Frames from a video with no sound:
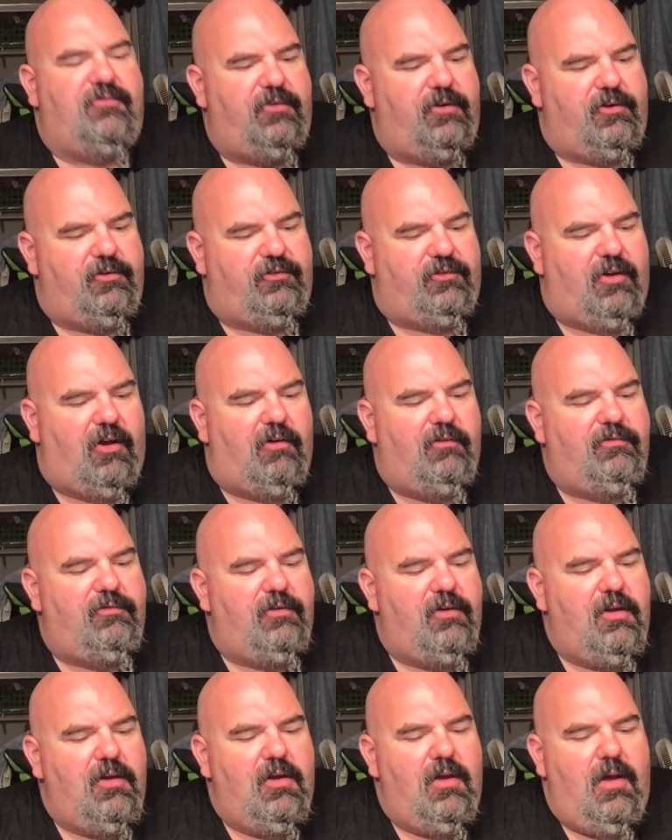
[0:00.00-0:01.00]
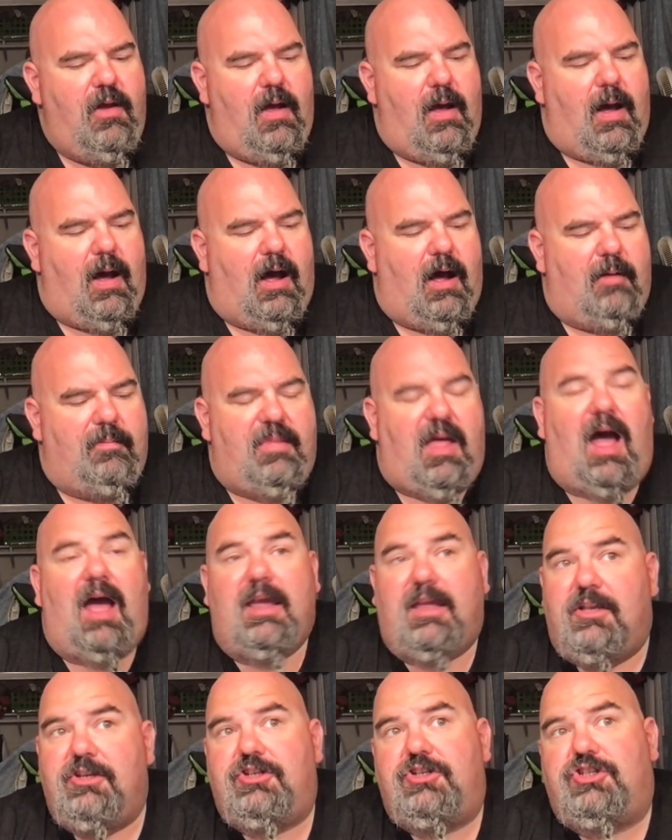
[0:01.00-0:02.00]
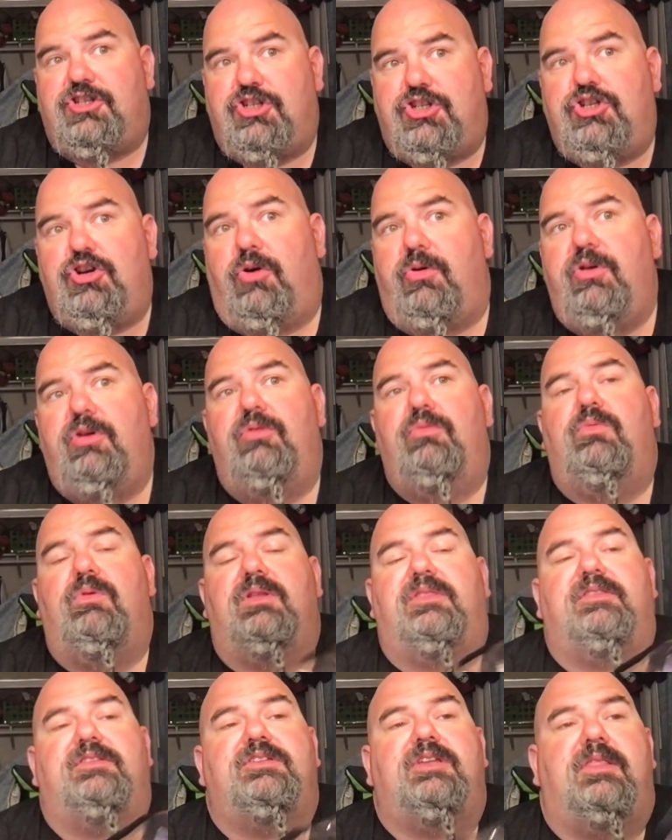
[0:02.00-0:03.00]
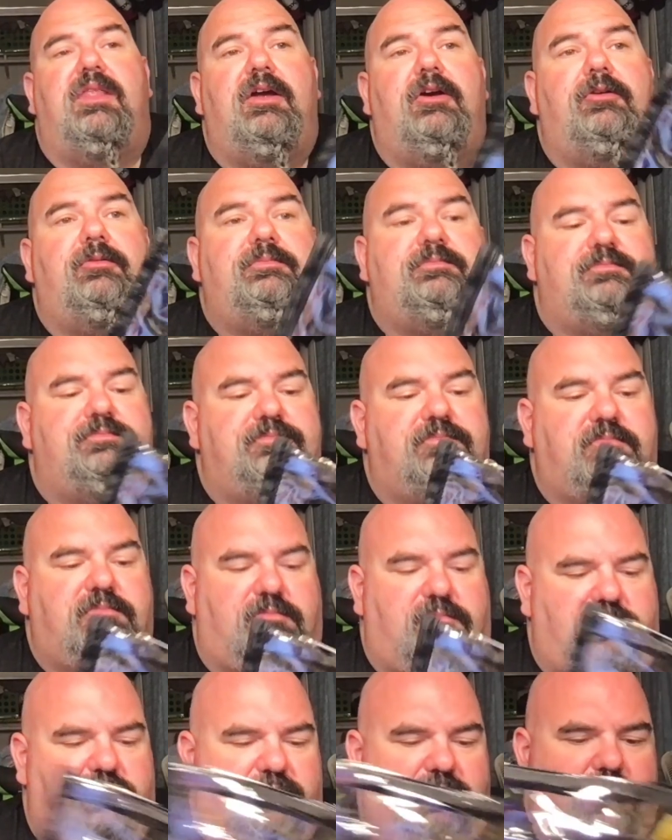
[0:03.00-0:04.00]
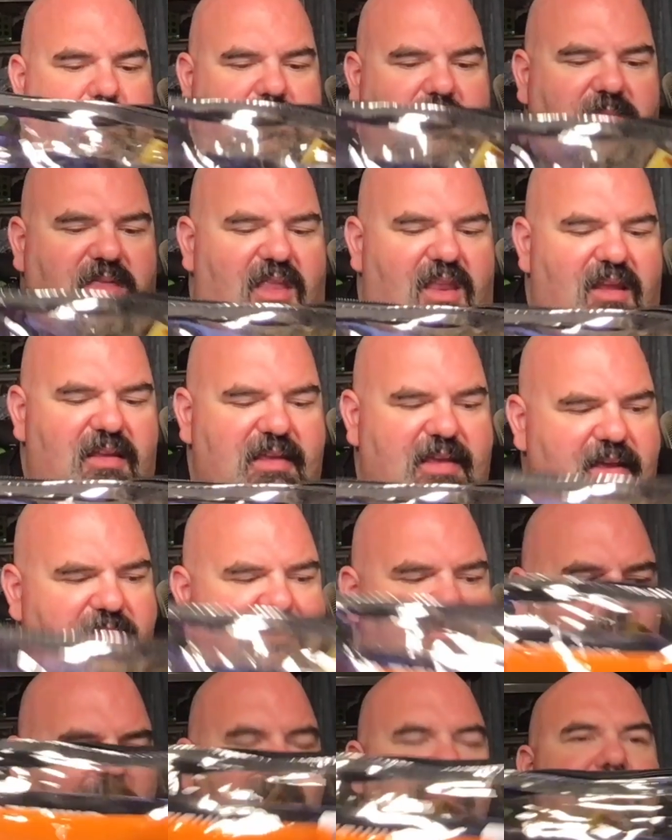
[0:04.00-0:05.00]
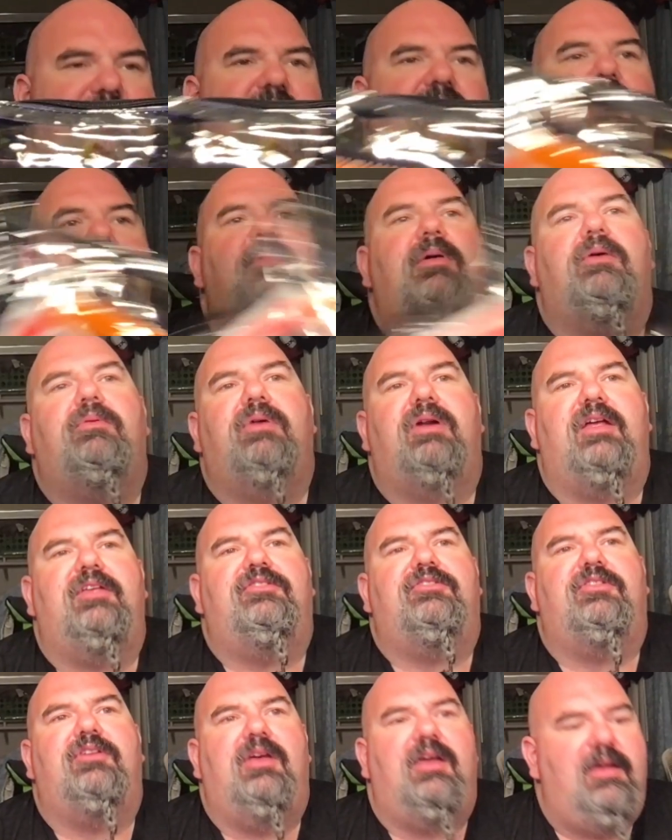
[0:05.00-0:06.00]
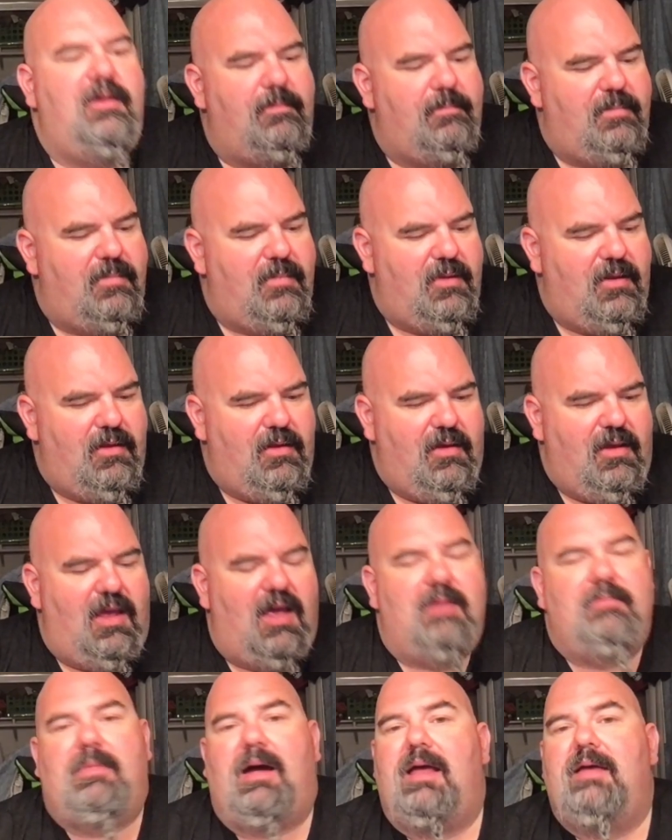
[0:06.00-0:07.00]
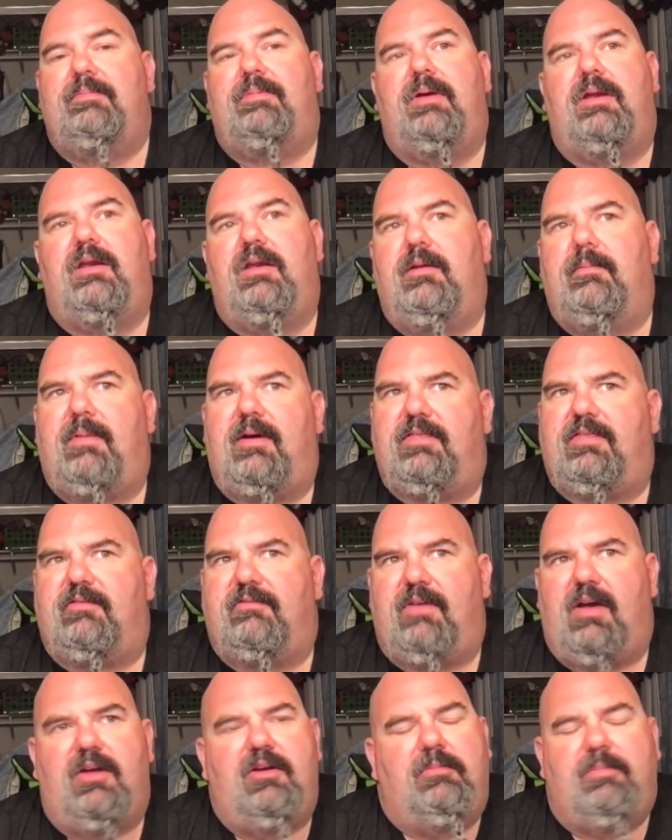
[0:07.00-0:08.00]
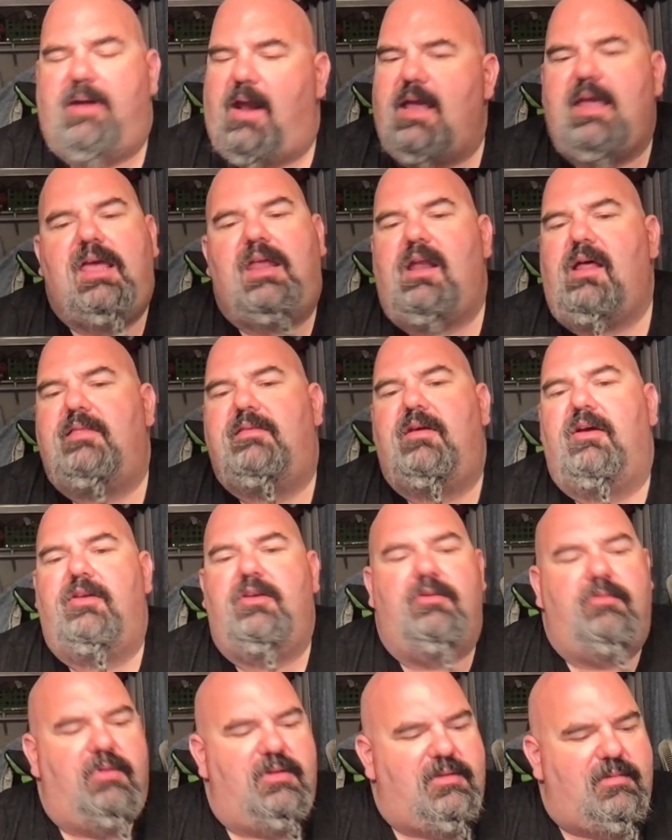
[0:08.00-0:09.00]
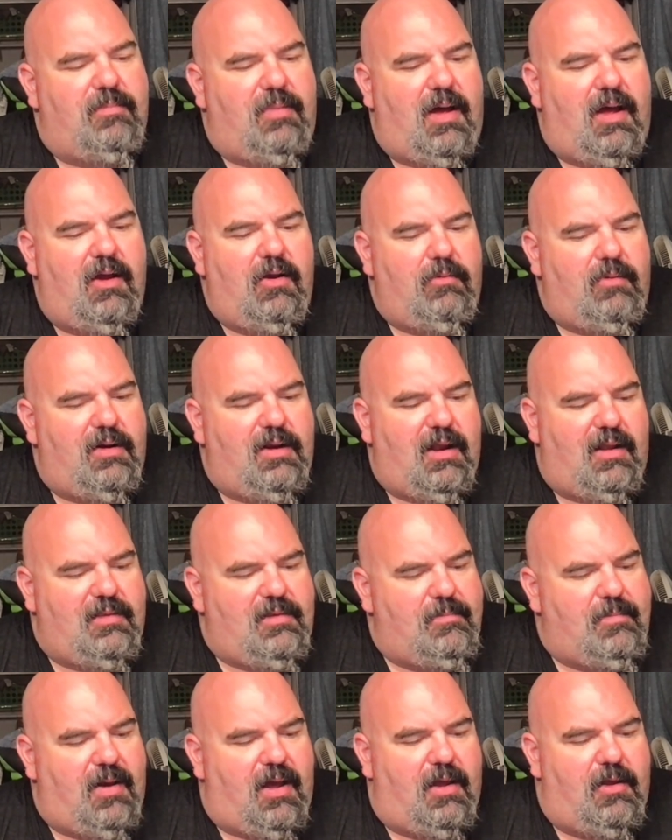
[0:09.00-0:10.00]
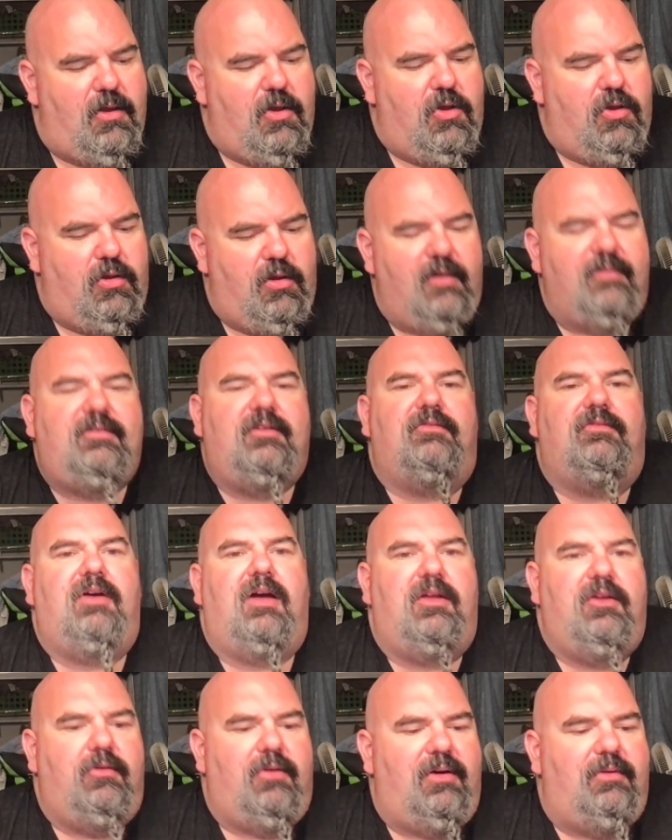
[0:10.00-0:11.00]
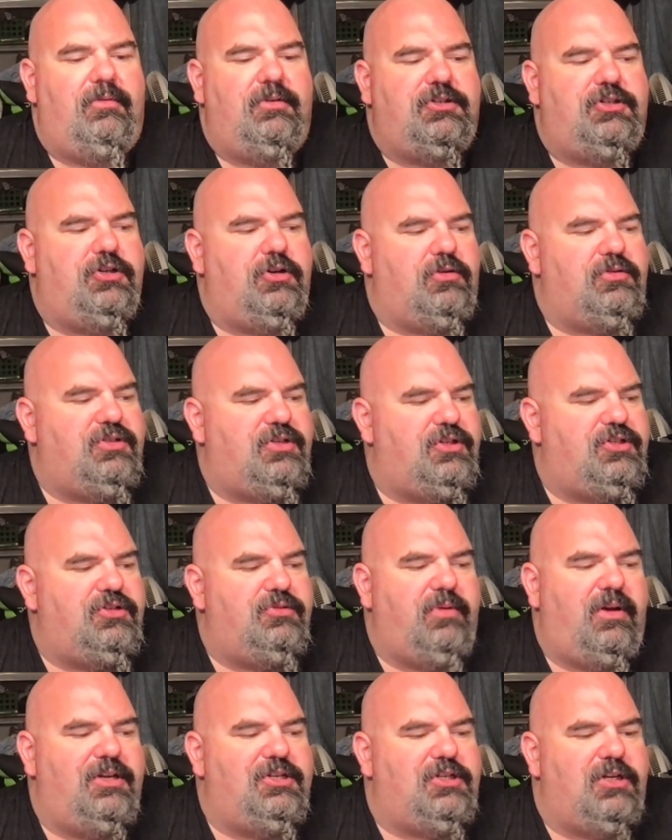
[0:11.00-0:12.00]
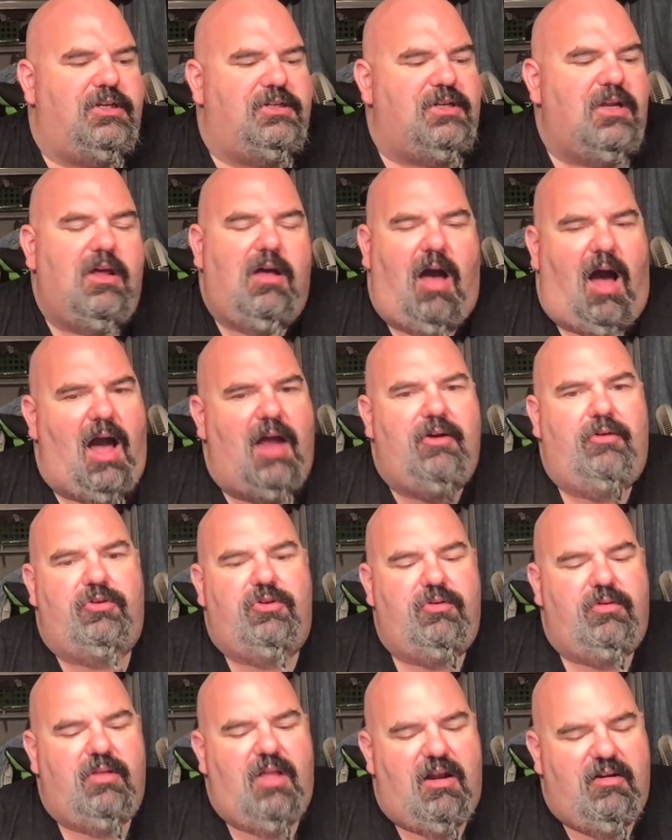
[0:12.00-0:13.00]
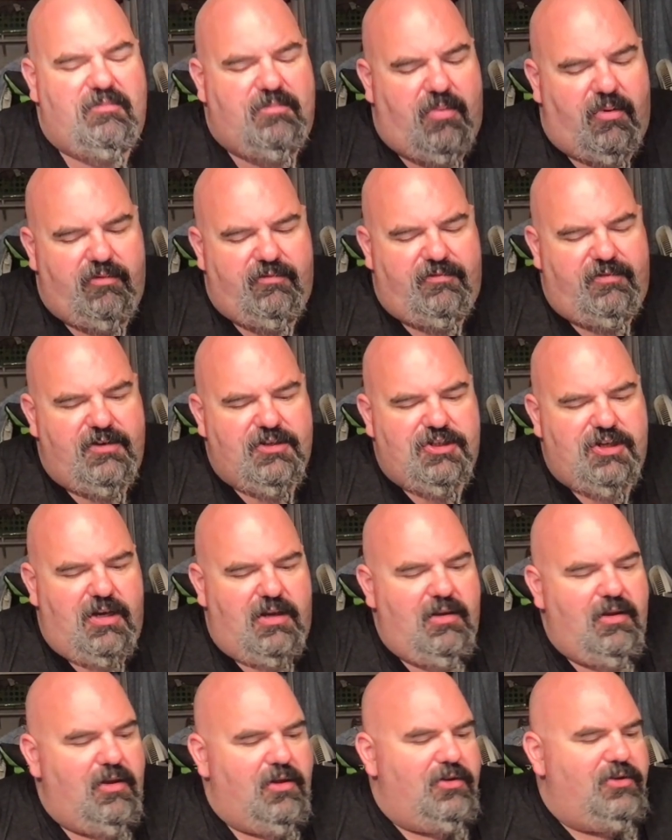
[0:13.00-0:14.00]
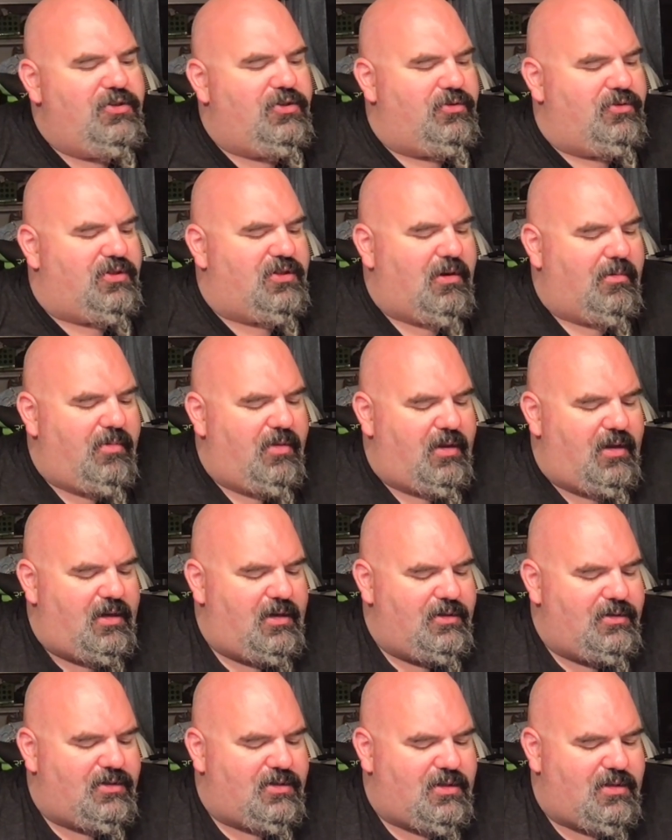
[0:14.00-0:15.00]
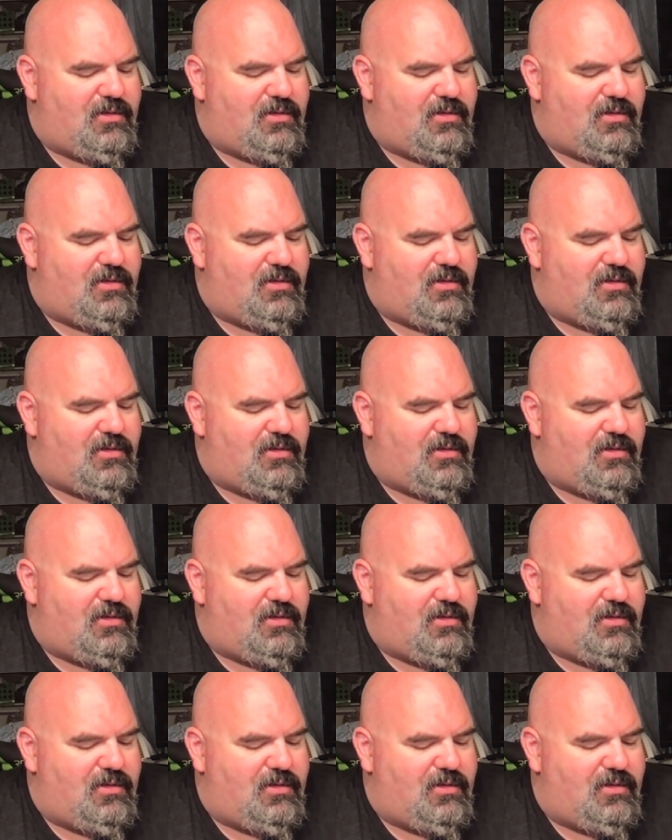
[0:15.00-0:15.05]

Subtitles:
yourself. I can just show you what's in there, give my opinion about what I see, and my opinion about the value, but I cannot tell you what to buy or what not to buy. You have to evaluate what your situation is. I don't do a lot of boat fishing, so some of these,